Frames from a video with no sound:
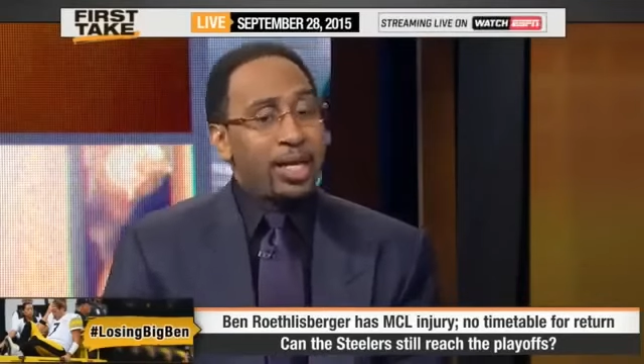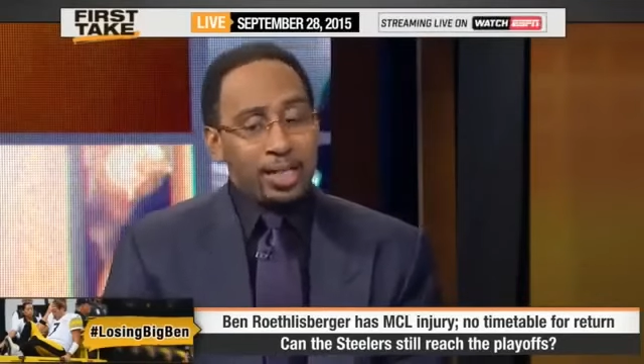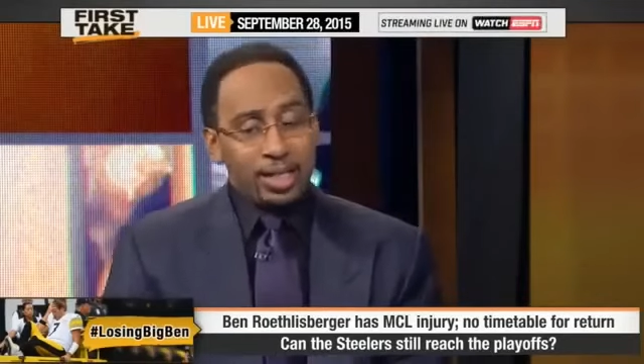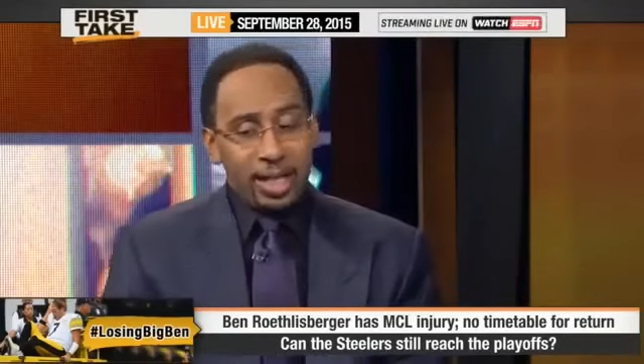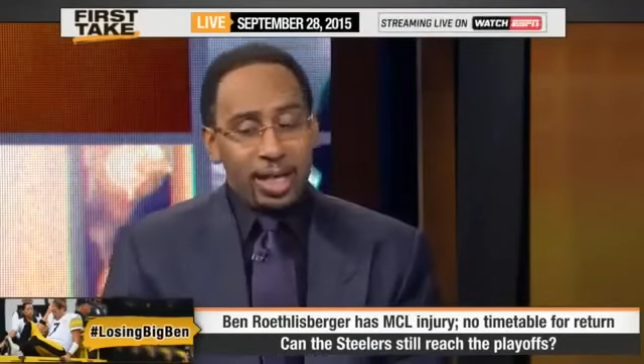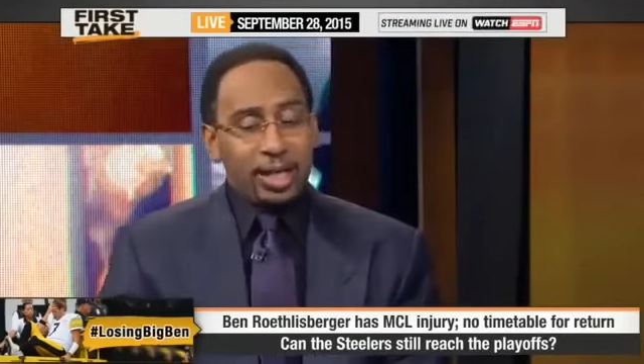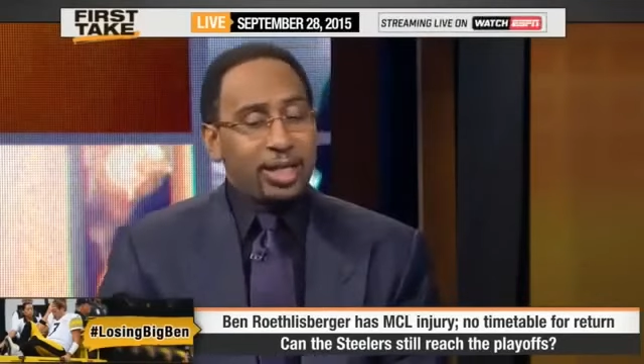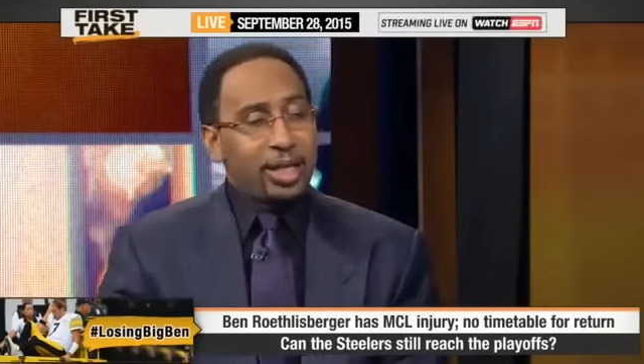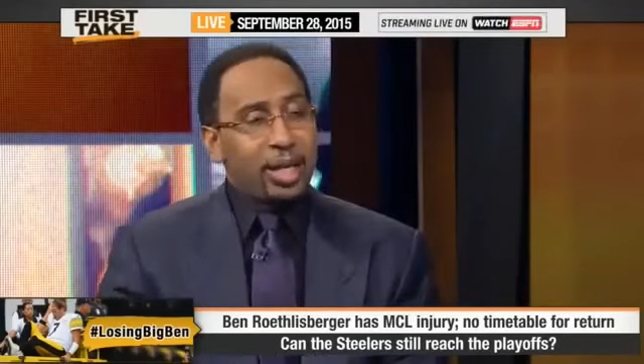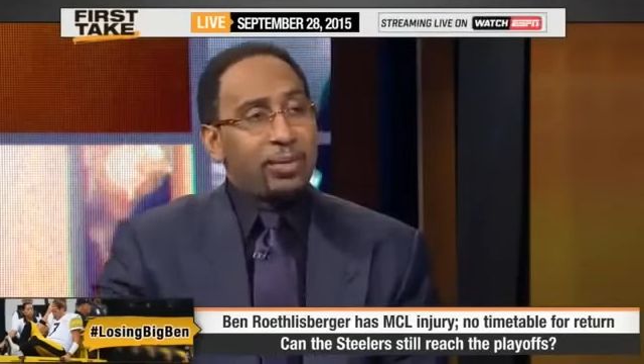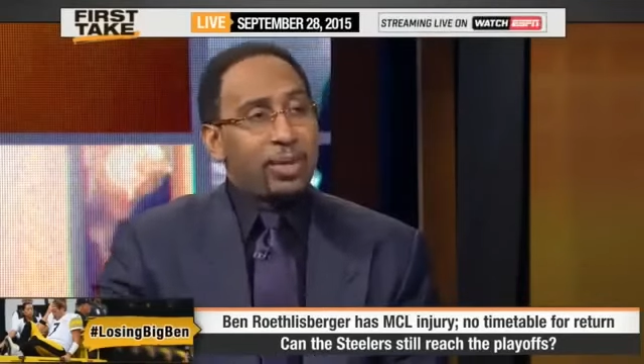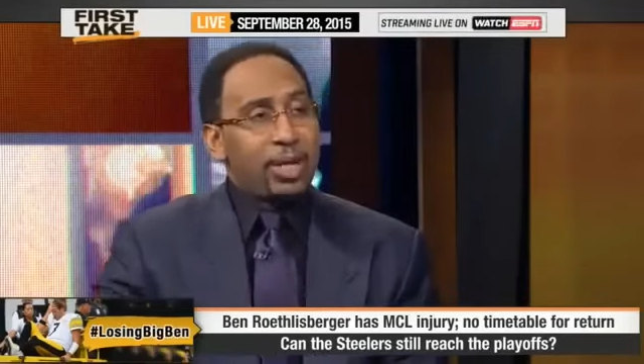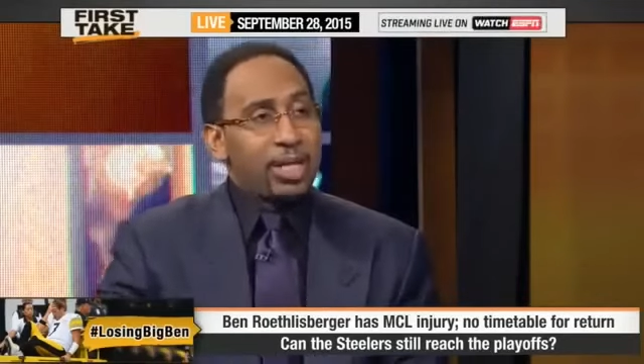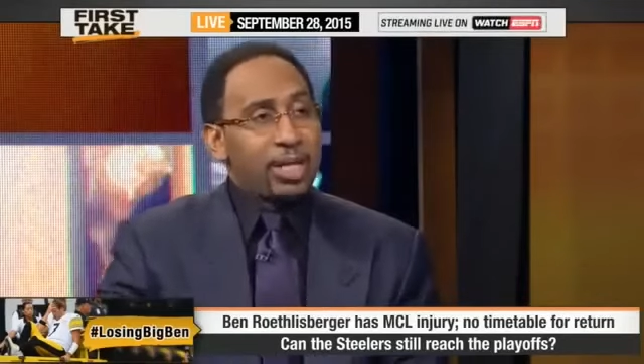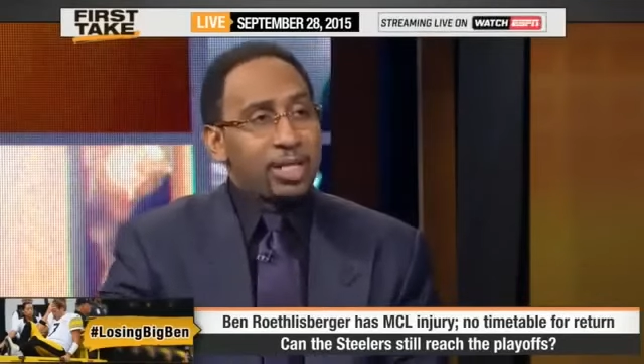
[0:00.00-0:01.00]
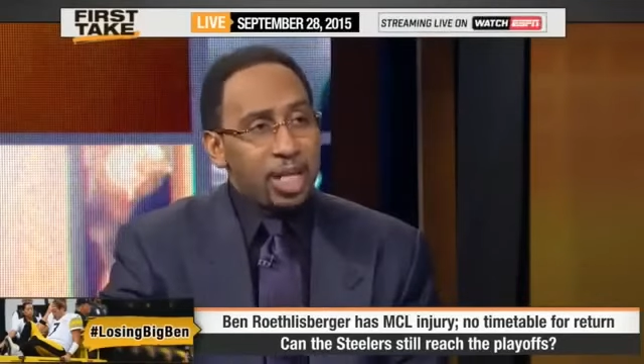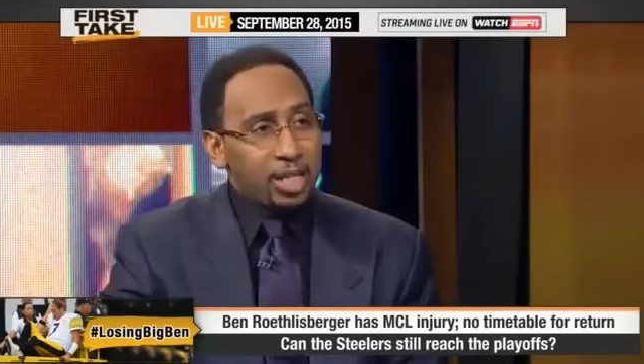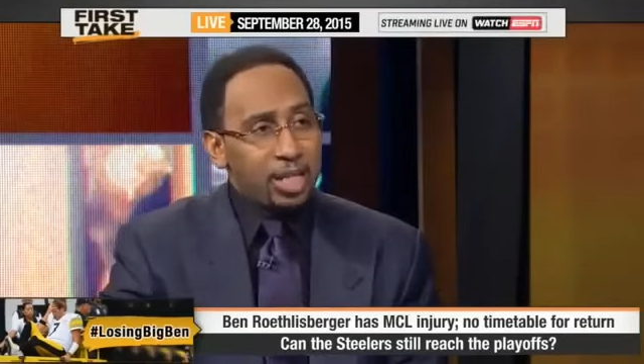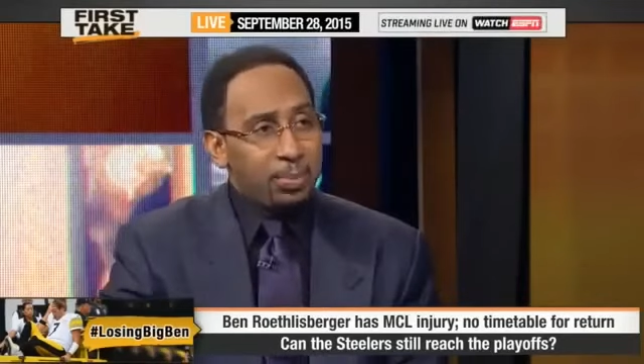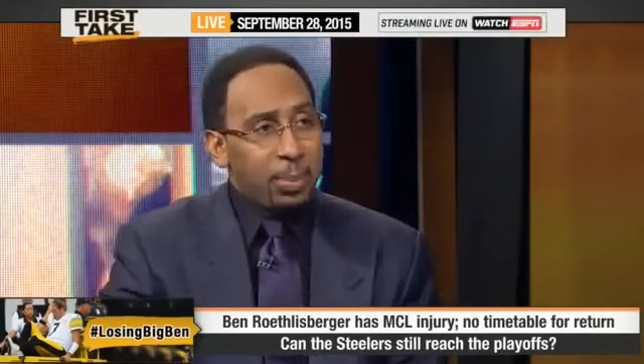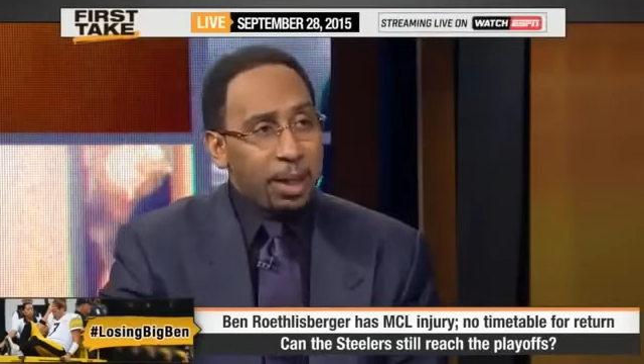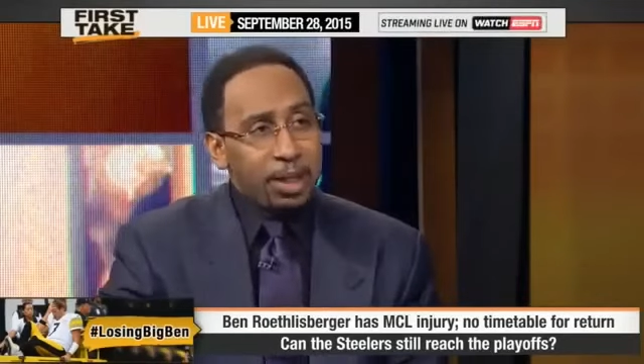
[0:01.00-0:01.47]
their secondary is
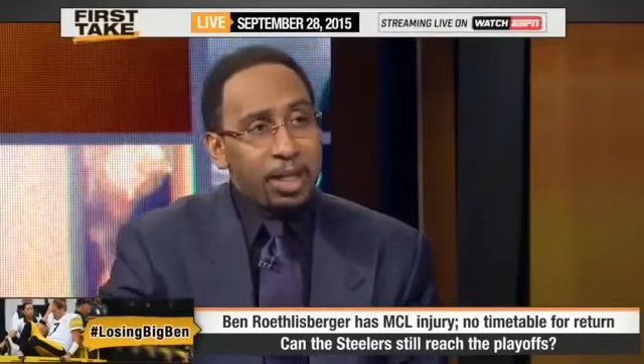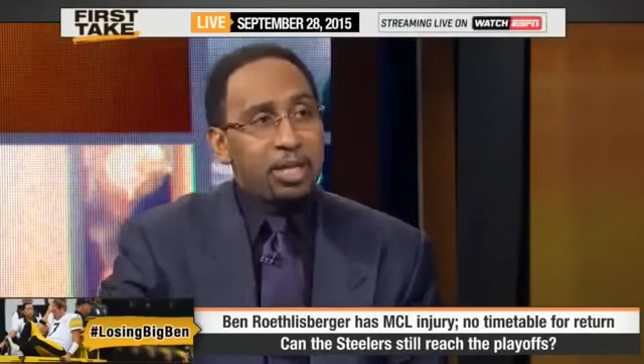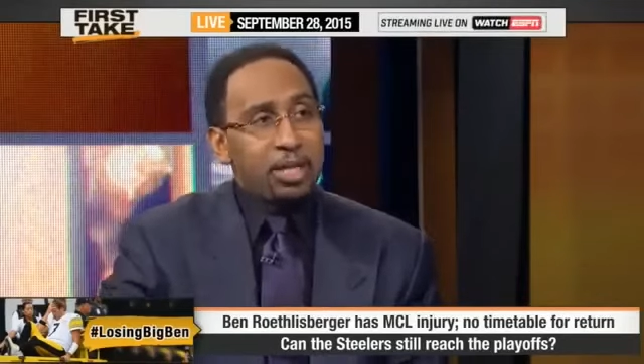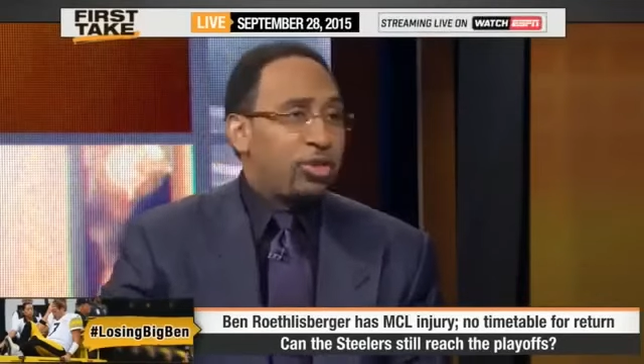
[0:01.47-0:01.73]
suspect.